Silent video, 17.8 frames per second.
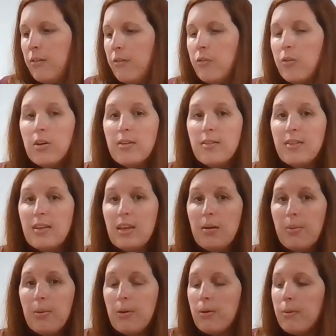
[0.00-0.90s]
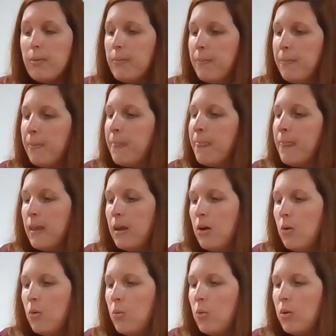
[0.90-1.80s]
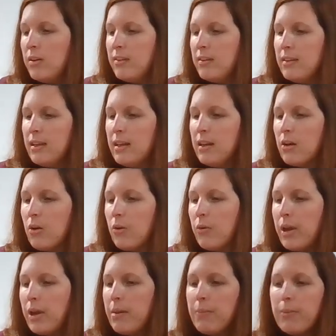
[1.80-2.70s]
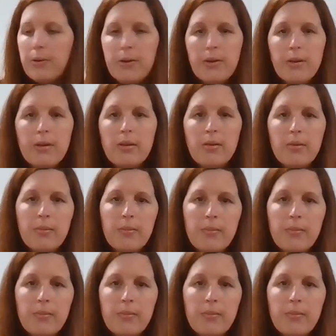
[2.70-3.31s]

For example, wasn't that a great book?